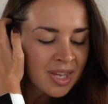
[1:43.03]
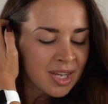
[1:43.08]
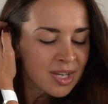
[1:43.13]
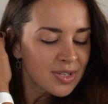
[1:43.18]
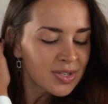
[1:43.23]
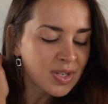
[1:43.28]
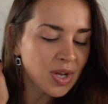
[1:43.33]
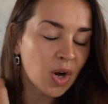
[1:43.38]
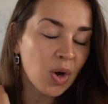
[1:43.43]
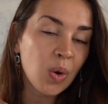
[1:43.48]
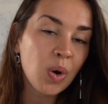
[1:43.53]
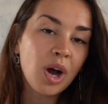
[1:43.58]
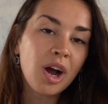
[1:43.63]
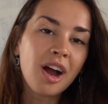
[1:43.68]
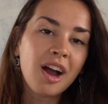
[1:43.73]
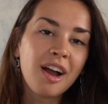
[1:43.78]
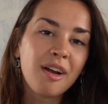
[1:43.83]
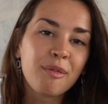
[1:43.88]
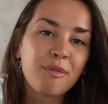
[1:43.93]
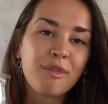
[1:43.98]
So
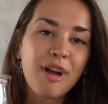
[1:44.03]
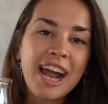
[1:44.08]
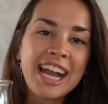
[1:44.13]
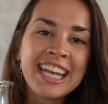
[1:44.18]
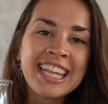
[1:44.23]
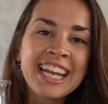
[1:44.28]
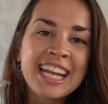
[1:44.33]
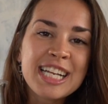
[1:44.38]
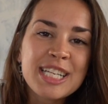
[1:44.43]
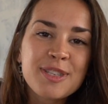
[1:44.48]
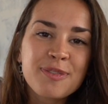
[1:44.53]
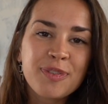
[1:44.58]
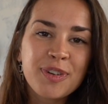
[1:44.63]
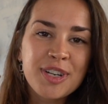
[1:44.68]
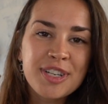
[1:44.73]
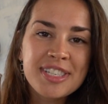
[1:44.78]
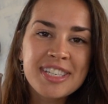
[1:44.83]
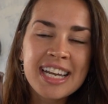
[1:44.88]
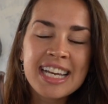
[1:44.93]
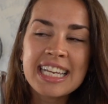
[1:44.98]
Ryan and I's
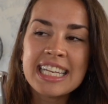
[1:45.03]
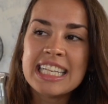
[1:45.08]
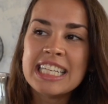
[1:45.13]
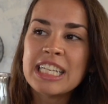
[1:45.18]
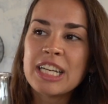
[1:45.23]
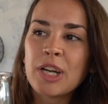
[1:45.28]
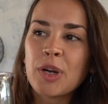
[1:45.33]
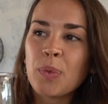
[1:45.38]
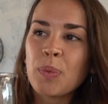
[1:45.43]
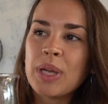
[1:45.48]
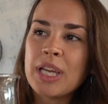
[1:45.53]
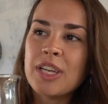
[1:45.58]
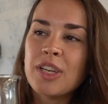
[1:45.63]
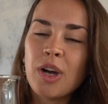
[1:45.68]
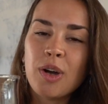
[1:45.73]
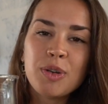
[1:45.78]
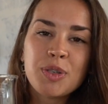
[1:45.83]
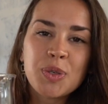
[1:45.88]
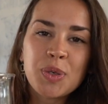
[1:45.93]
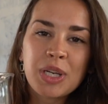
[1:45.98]
first night here, we
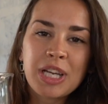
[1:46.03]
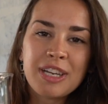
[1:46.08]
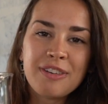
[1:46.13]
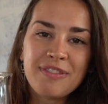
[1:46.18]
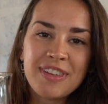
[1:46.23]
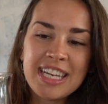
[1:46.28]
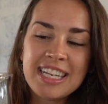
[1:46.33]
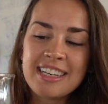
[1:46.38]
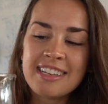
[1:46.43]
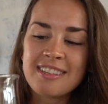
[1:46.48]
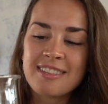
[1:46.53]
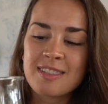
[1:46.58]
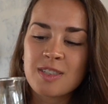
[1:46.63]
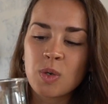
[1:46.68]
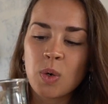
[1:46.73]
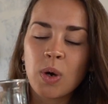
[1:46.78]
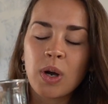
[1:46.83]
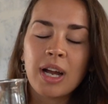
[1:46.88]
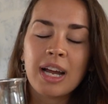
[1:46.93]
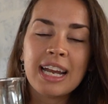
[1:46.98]
go to a convenience
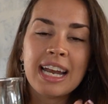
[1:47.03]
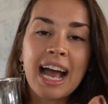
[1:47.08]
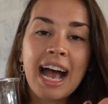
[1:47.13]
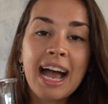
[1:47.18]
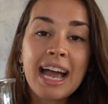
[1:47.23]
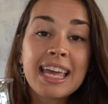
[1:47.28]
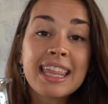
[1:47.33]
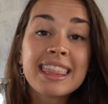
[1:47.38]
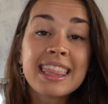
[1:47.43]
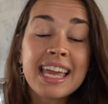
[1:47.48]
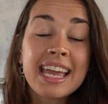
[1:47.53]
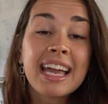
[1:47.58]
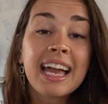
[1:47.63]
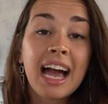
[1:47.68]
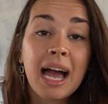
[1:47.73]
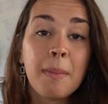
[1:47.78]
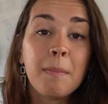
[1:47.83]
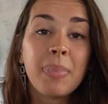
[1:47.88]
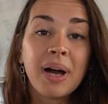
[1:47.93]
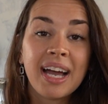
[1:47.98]
store and I think
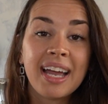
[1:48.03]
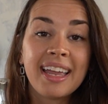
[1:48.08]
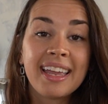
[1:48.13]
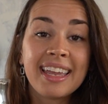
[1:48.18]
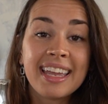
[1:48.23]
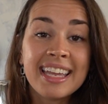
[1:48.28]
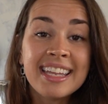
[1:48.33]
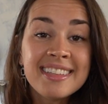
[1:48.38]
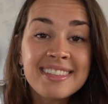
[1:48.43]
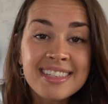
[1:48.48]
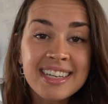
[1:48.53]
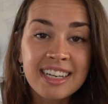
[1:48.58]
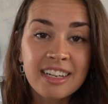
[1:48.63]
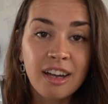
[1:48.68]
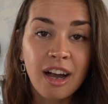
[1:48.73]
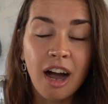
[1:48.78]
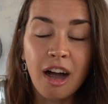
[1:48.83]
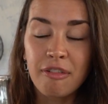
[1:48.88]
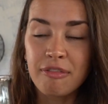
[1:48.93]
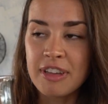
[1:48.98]
I'm buying instant
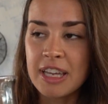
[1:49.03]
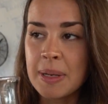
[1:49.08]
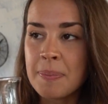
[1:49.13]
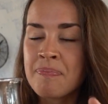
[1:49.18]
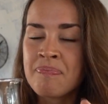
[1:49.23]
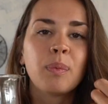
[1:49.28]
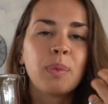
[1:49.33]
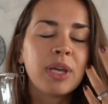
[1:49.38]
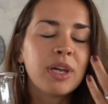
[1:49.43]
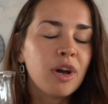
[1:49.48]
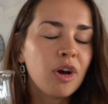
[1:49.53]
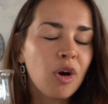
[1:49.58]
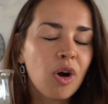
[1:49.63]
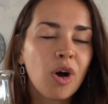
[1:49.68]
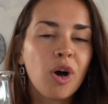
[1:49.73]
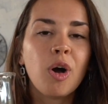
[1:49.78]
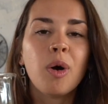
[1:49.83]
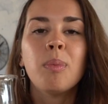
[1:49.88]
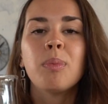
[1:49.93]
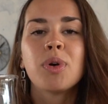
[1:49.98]
coffee. We go
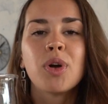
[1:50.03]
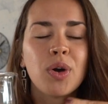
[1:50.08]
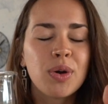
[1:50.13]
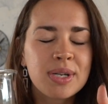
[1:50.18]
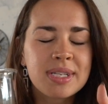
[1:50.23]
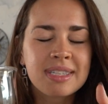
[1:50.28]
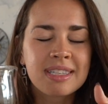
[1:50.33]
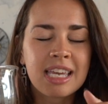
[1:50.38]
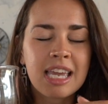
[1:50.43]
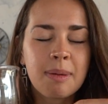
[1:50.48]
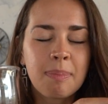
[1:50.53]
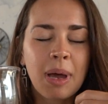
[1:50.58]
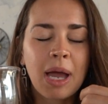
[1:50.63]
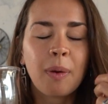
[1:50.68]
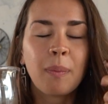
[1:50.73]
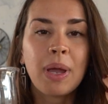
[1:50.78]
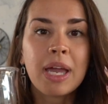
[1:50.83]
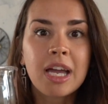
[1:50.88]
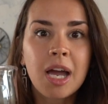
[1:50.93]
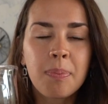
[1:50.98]
home, go to sleep,
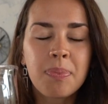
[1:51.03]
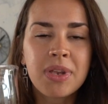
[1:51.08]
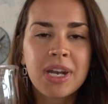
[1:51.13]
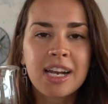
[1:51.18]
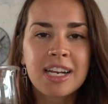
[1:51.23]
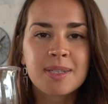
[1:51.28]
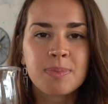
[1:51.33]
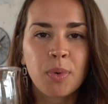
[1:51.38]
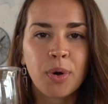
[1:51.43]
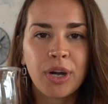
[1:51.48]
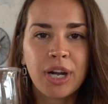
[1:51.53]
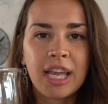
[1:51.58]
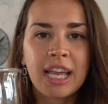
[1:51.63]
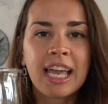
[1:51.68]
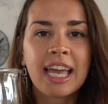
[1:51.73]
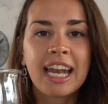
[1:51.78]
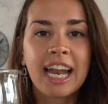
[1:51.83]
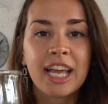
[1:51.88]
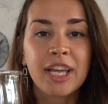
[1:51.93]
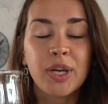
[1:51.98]
I wake up the next morning
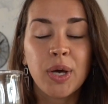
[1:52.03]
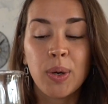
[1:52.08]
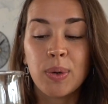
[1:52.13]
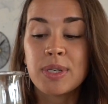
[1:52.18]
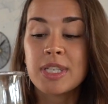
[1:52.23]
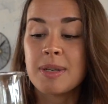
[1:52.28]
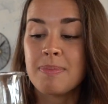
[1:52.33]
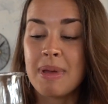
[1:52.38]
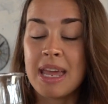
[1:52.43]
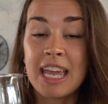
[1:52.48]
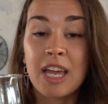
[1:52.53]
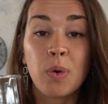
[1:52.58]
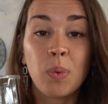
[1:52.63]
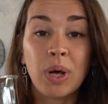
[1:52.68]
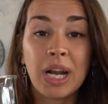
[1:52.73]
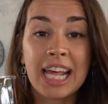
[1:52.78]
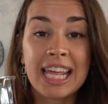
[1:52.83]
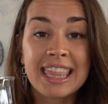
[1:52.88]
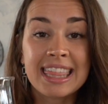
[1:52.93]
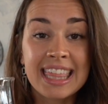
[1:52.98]
and I go to make
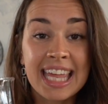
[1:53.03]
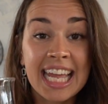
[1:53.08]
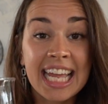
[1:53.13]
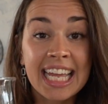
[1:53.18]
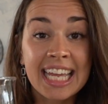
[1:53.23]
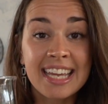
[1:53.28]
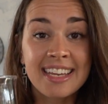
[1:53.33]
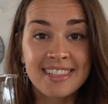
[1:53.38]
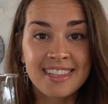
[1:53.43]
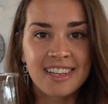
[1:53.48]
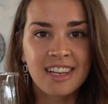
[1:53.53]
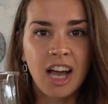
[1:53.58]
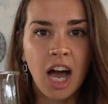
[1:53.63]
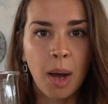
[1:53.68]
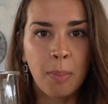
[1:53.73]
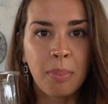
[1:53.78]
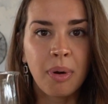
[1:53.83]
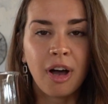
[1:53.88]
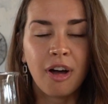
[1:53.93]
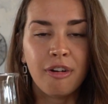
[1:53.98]
what I think is a
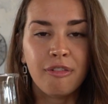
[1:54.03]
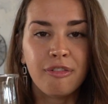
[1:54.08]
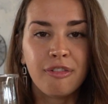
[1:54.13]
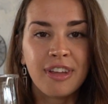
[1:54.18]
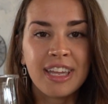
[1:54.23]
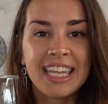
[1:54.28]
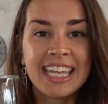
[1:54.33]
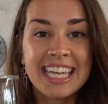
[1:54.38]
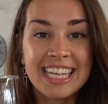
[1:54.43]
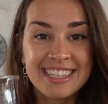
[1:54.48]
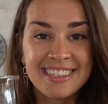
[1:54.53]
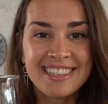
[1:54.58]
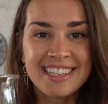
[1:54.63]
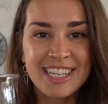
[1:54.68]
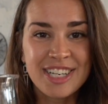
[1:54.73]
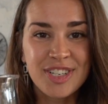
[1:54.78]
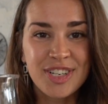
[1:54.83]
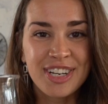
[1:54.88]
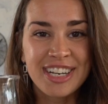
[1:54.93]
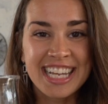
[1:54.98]
cup of
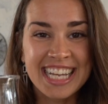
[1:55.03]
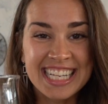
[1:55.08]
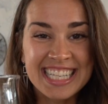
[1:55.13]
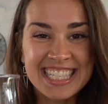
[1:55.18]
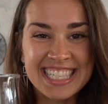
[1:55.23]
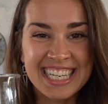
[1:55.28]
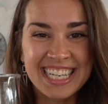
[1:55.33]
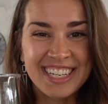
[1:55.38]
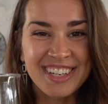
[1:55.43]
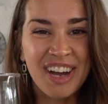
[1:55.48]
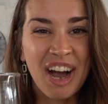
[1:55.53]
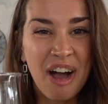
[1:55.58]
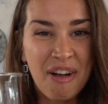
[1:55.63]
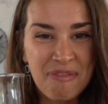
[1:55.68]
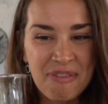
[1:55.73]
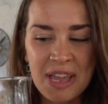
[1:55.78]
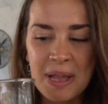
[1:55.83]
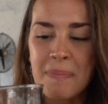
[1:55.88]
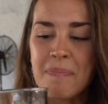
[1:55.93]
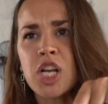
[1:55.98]
Indonesian instant
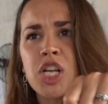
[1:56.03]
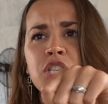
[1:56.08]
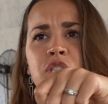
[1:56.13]
coffee.